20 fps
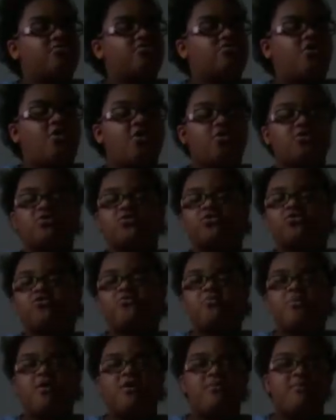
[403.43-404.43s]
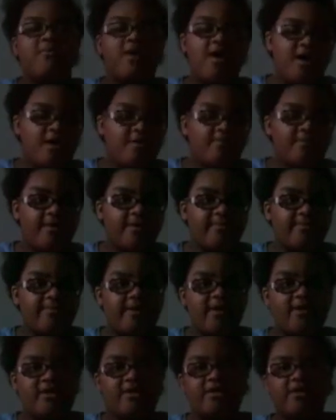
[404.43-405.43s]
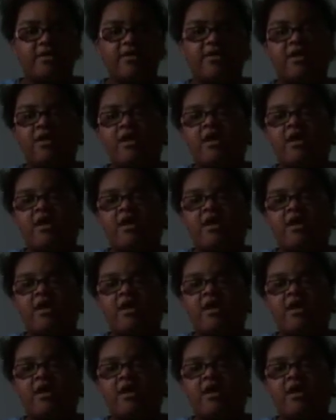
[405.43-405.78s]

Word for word: talked to my mom about it